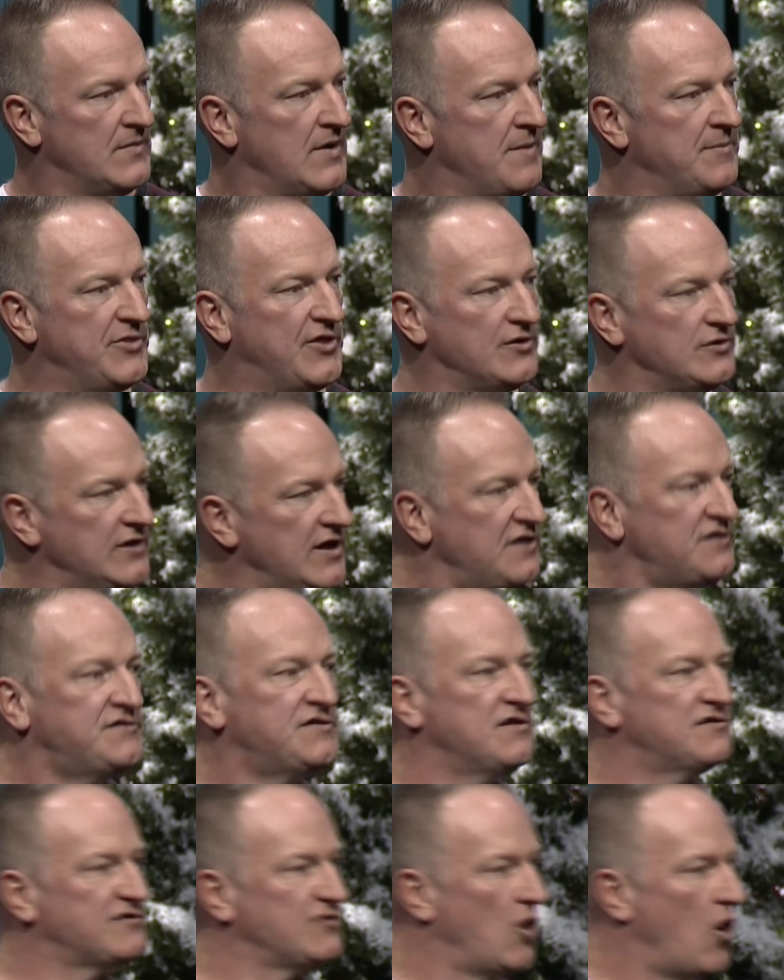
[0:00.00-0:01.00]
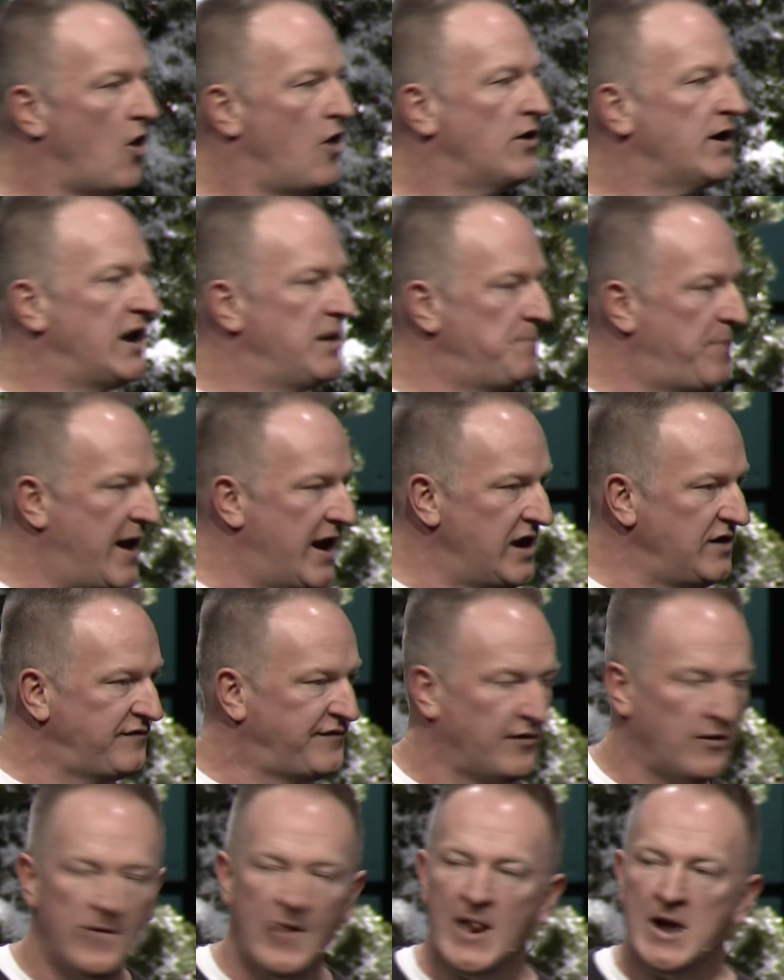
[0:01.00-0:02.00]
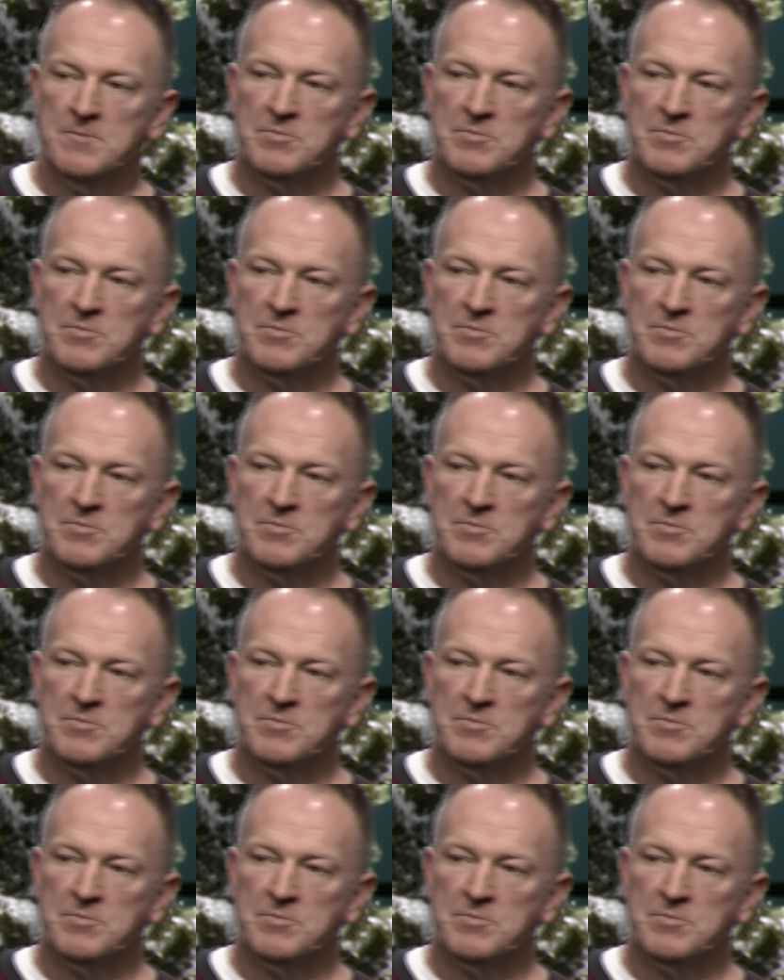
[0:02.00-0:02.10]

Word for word: I mean, the list is long and painful,